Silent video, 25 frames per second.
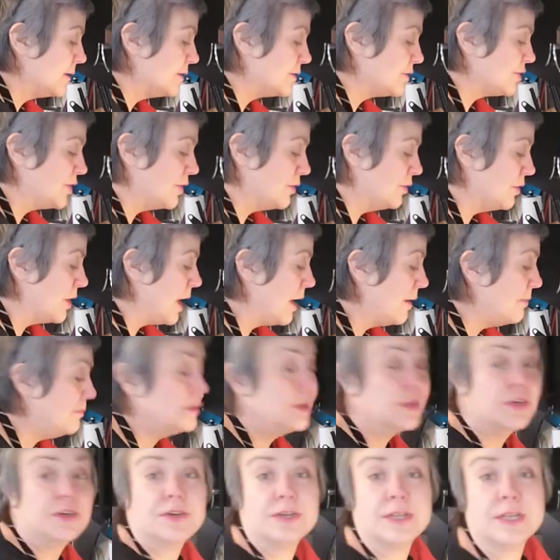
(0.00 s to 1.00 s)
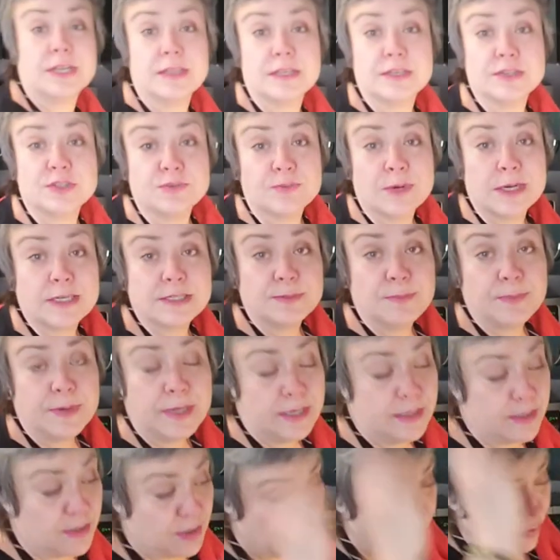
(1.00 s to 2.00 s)
so I'm learning this
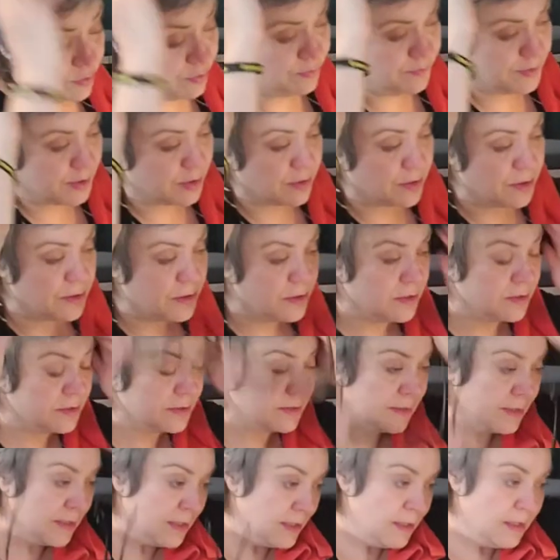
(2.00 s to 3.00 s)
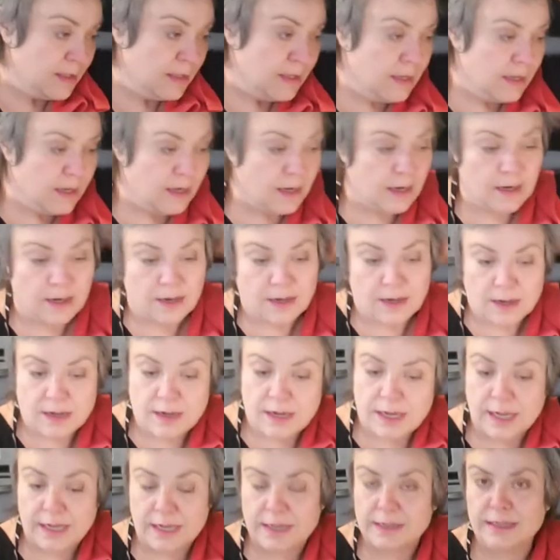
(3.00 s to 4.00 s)
recipe new because uh,
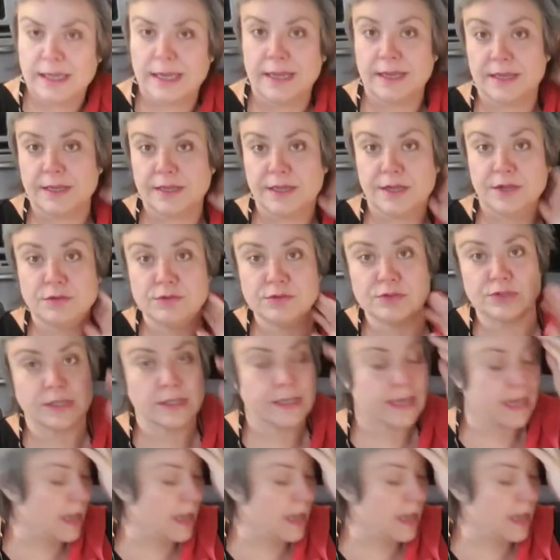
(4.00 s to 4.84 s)
it usually